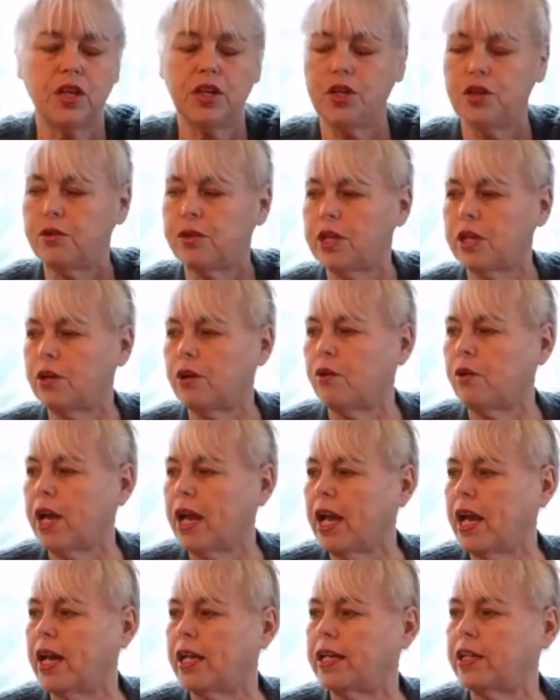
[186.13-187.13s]
you can go
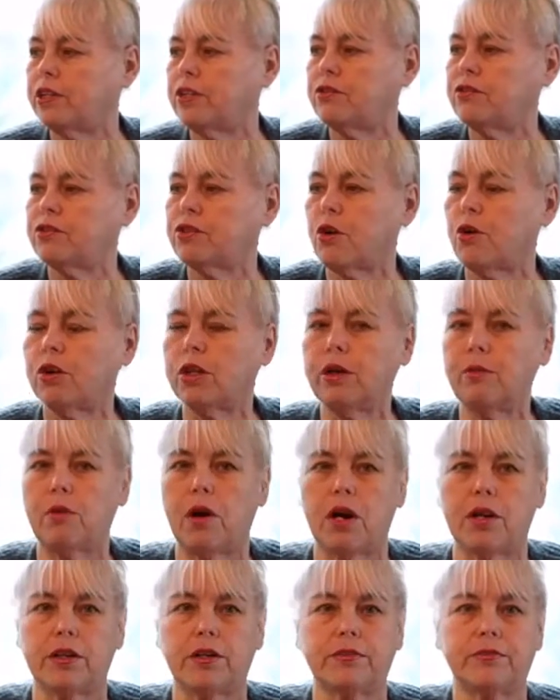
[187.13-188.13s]
ahead and use holy
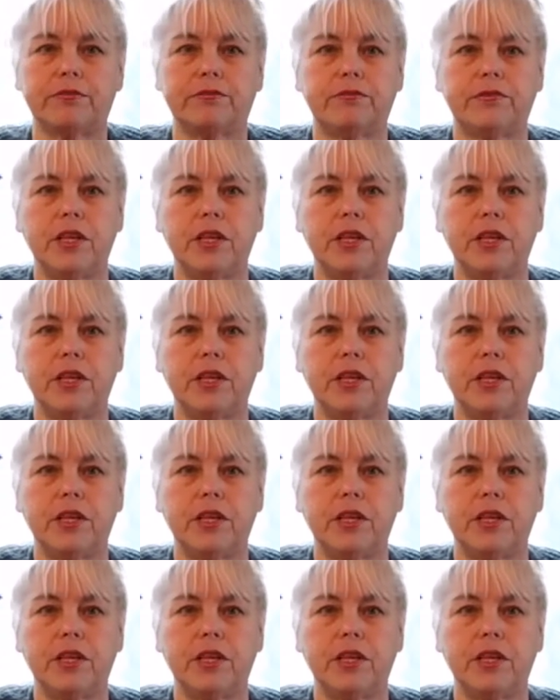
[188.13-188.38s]
water.